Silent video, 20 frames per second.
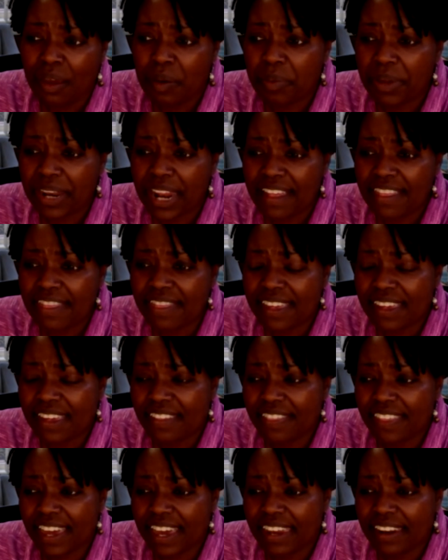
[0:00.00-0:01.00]
But I
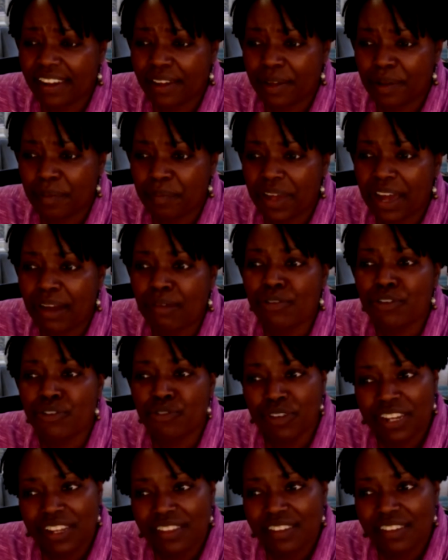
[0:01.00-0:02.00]
think that I was
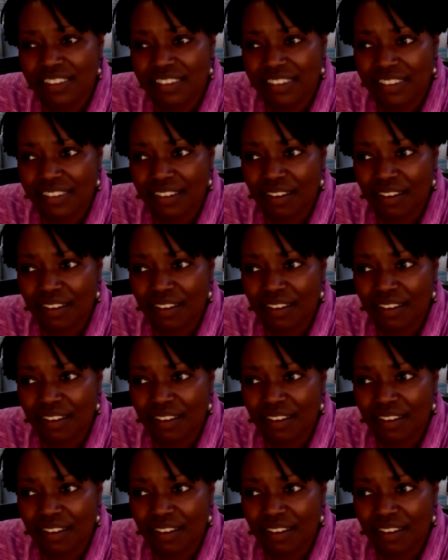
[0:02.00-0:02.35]
reading this